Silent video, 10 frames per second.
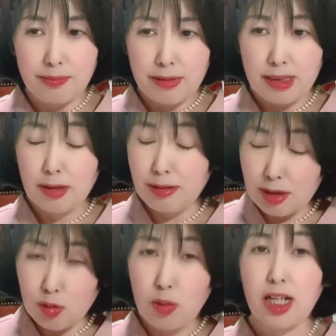The reason
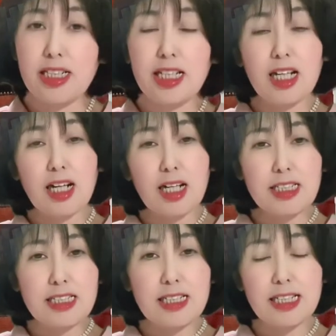why I
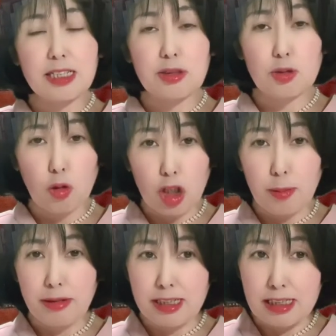decided to talk about
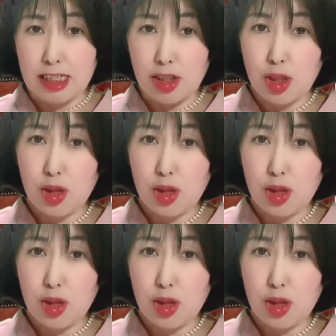this issue